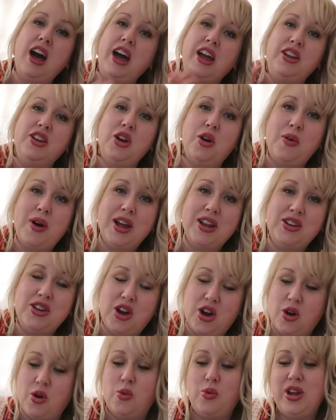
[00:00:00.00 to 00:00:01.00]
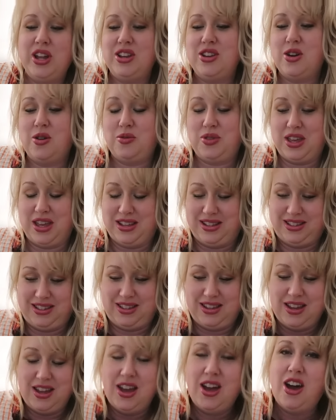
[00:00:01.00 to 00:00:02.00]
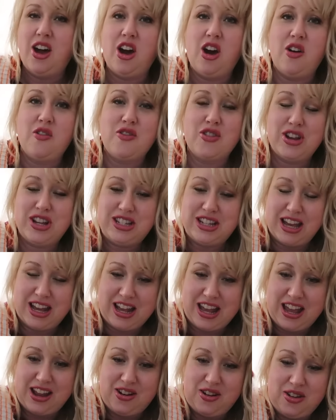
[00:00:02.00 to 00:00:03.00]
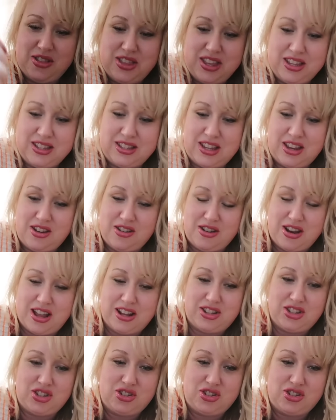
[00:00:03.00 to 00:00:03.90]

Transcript: I know, I know, we know this. Over a decade on these internet